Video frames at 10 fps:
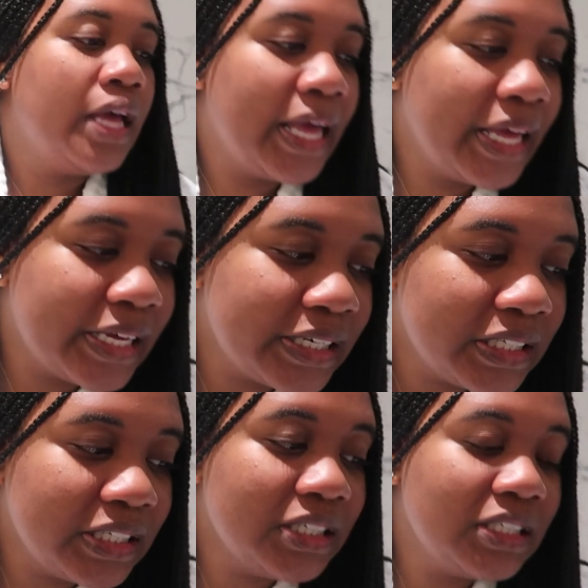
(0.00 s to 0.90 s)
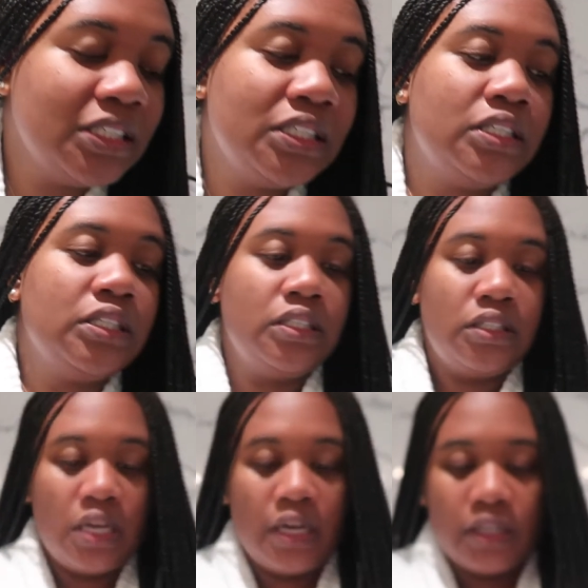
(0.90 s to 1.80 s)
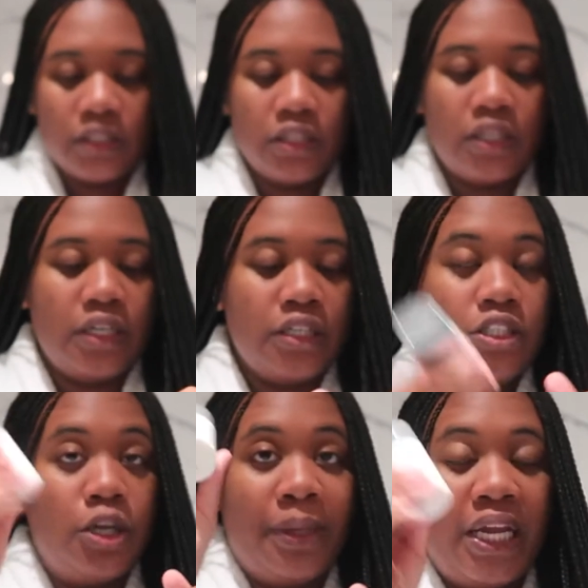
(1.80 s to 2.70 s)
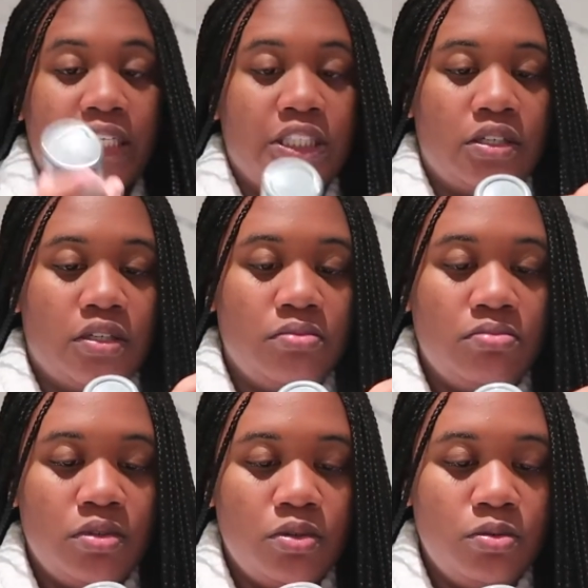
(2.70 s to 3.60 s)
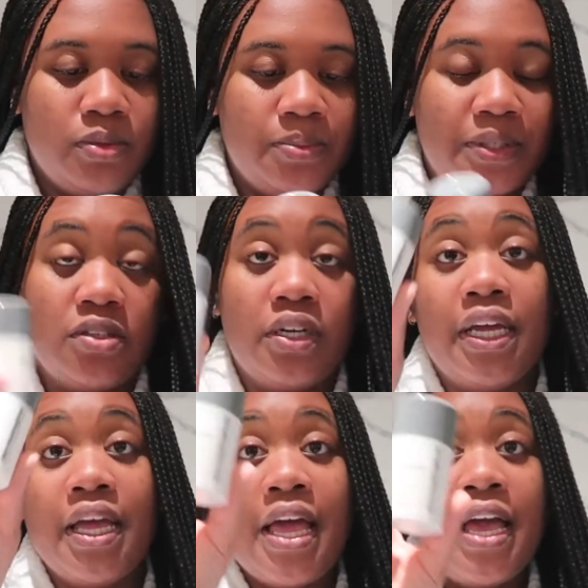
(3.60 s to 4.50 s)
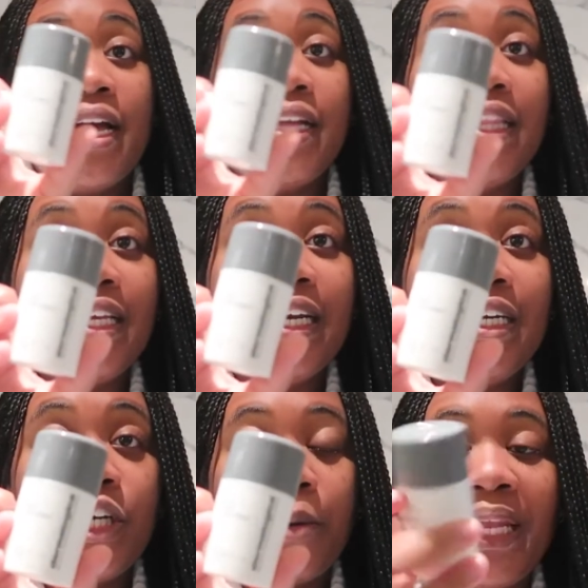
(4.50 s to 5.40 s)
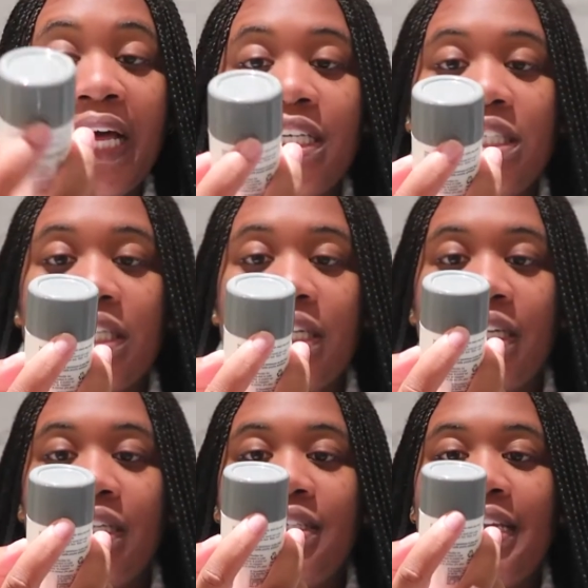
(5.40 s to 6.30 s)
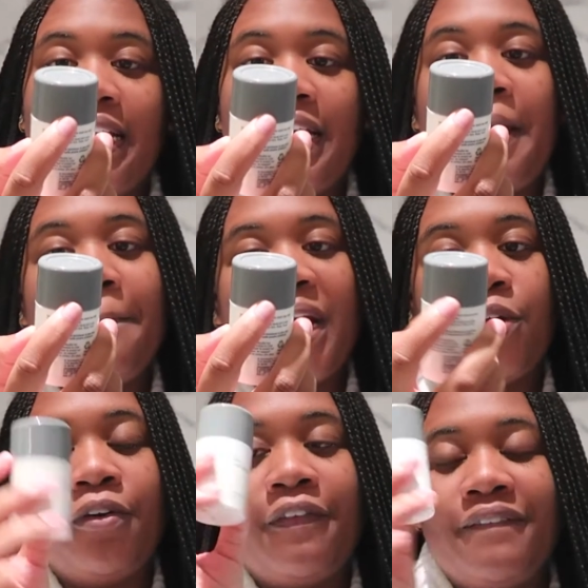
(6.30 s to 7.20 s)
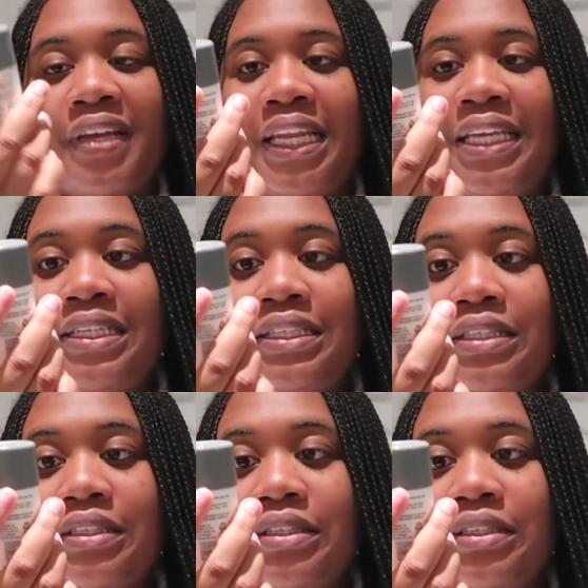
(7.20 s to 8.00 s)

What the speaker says: And it is the Dermalogica, oops, something's on it. The Dermalogica Daily Microfoliant,